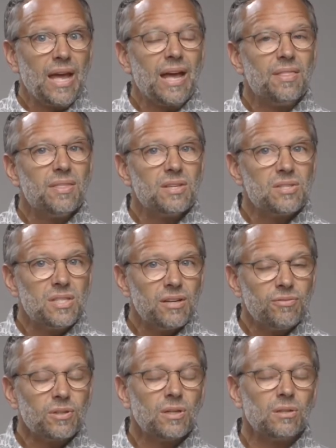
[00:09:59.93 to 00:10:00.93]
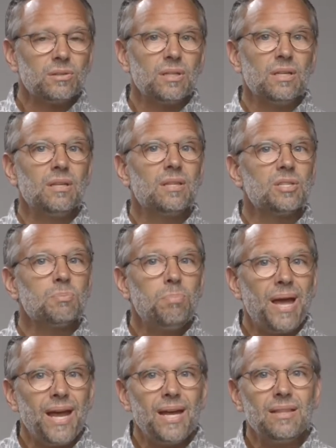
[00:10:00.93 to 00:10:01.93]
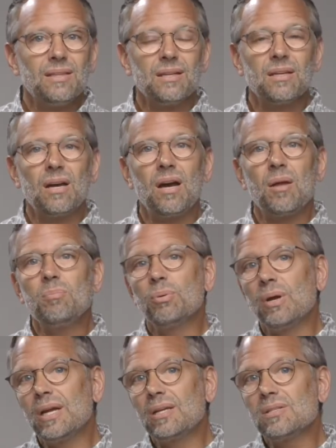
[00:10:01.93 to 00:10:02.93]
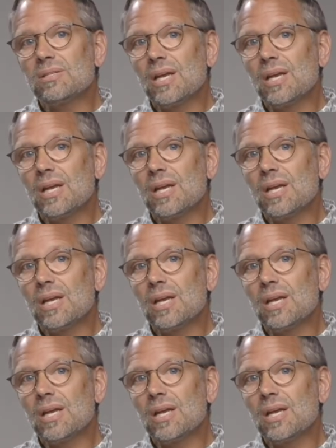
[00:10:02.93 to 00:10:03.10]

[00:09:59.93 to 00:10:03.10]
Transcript: And this difficulty, this pain that God brings